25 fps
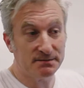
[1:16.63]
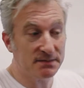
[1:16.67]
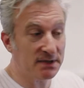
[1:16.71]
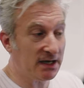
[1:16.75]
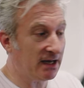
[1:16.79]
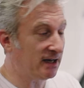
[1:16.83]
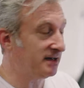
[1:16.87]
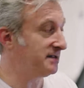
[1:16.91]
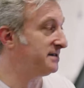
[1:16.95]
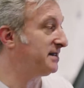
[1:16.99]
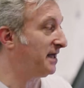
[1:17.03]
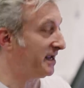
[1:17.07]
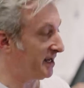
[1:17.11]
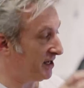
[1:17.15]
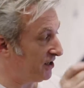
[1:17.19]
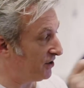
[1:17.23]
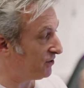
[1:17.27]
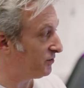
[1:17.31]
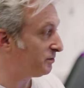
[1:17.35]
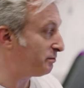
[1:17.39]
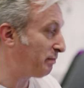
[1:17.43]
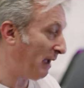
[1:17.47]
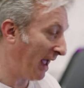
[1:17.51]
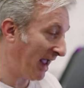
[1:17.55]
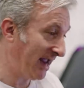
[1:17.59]
and that you
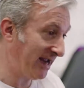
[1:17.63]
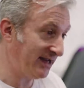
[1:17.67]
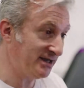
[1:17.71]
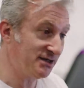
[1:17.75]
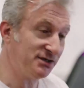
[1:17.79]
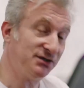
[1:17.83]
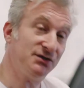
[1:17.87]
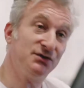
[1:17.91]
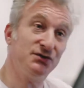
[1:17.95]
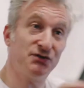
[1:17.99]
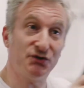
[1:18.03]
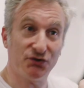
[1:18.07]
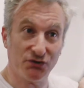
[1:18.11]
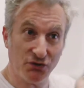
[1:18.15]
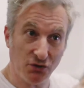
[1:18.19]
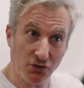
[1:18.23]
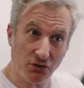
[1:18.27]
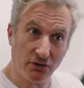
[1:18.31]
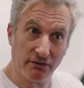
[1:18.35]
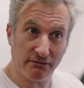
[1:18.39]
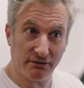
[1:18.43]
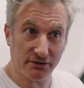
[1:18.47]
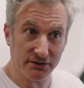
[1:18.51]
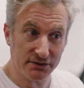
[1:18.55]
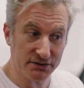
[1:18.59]
can paint and
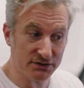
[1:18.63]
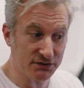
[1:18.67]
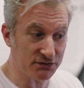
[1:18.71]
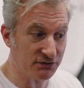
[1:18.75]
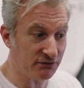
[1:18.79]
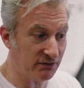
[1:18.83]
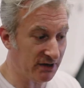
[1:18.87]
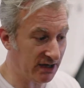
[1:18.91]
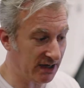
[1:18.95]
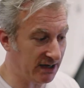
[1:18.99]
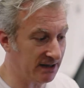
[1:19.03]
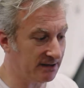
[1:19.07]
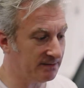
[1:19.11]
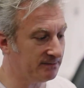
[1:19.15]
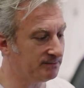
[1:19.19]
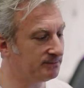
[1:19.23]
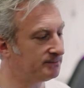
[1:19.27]
draw on a screen.